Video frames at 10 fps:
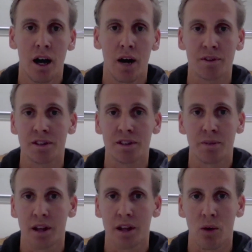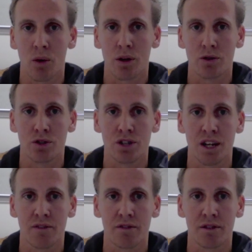is something that I wanted to
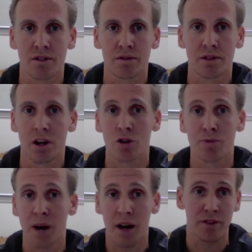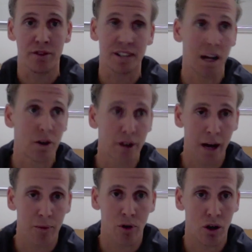achieve. And you know, I was part of a salary cap
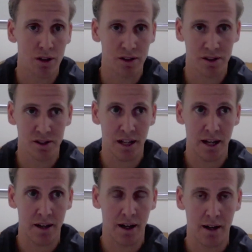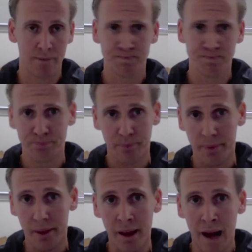crisis
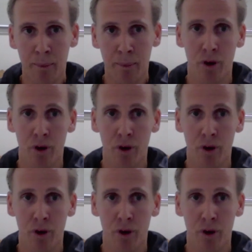at Perth